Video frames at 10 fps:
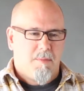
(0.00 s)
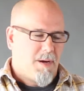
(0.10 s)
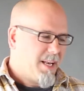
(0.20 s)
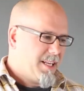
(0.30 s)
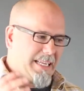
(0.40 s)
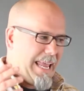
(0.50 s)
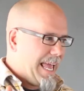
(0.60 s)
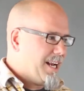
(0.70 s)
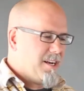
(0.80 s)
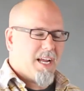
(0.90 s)
But the
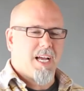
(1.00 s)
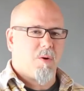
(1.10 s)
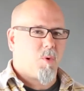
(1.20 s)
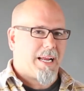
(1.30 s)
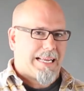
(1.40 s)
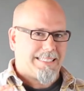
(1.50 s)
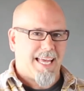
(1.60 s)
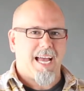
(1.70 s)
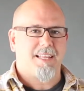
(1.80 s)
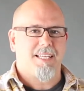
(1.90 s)
Canon and Nikon work
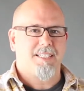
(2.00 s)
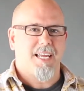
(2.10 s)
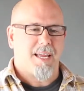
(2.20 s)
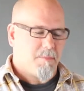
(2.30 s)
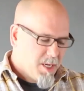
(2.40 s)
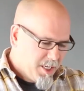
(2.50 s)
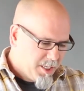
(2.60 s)
exactly the same.